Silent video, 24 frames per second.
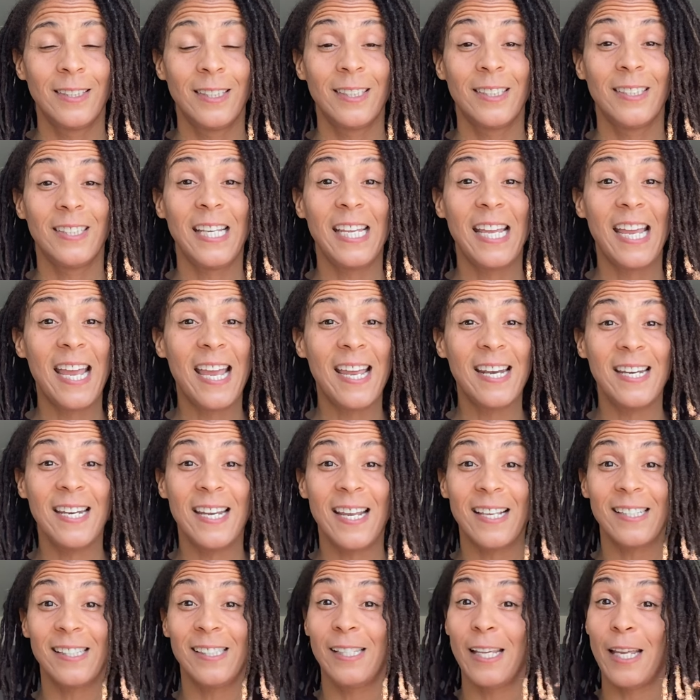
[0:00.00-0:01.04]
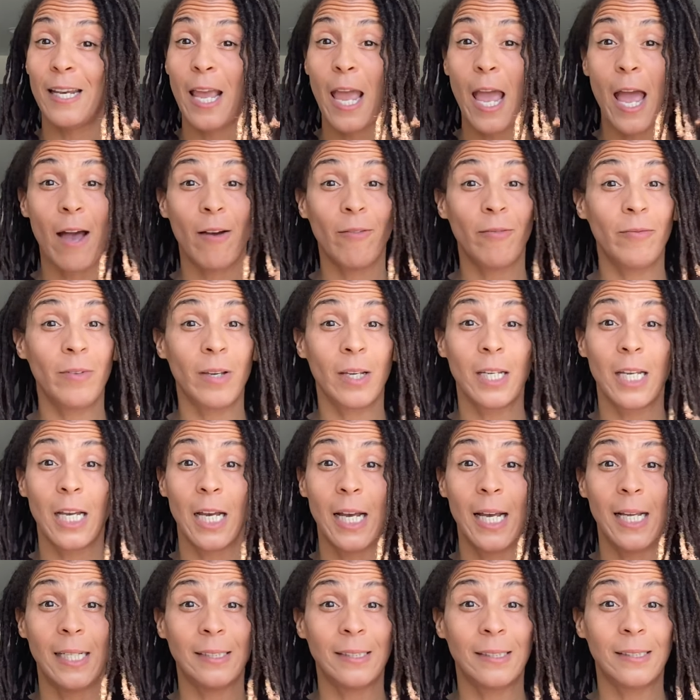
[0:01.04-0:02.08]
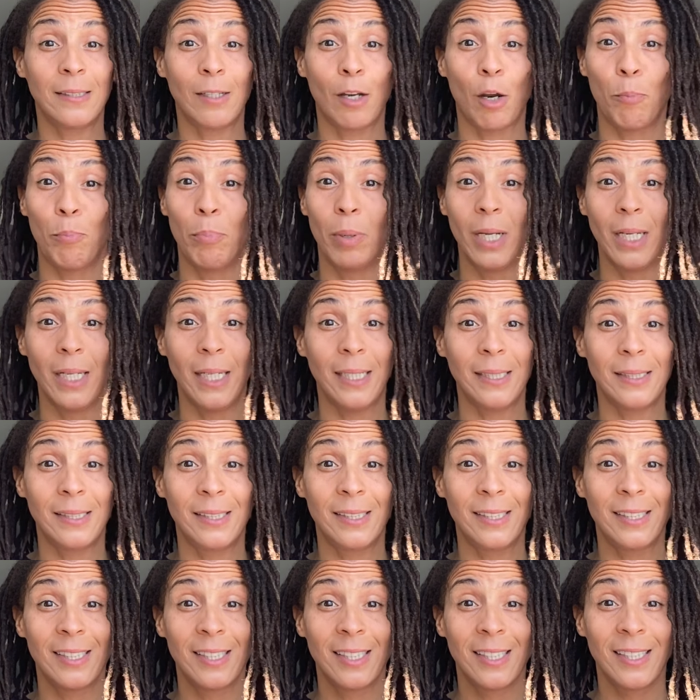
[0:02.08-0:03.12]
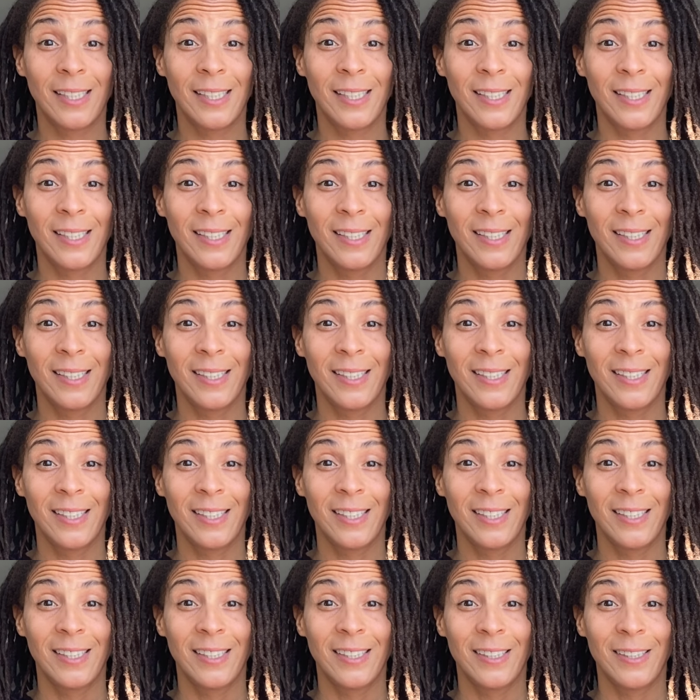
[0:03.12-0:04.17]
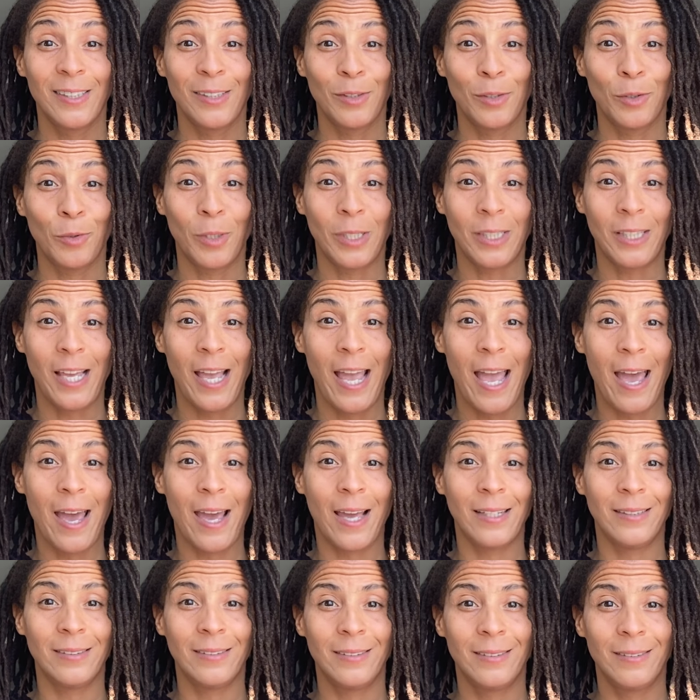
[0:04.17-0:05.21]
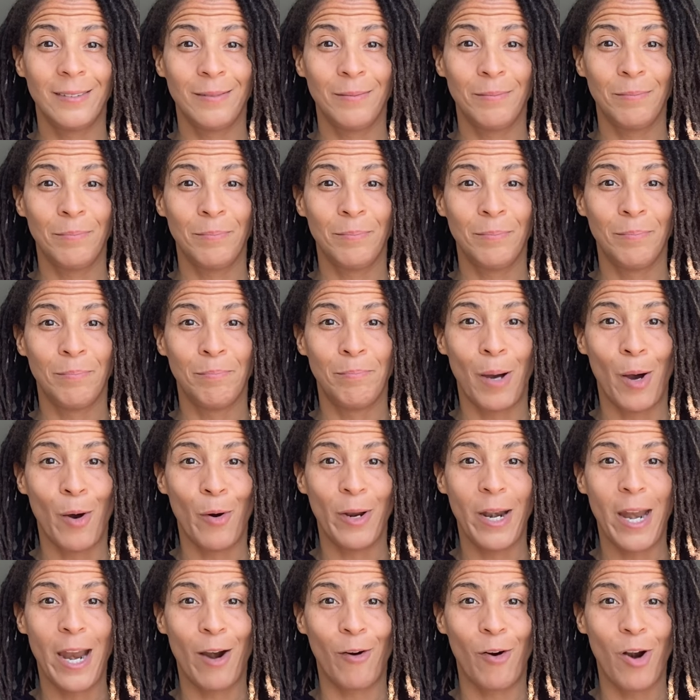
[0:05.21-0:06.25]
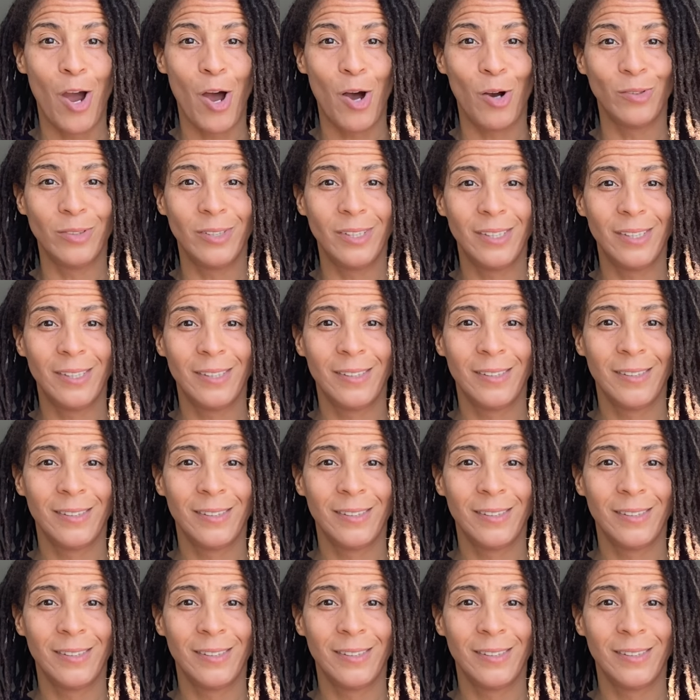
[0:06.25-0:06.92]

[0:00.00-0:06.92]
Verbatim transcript: The Indians didn't have guns or bullets, but they had bone arrows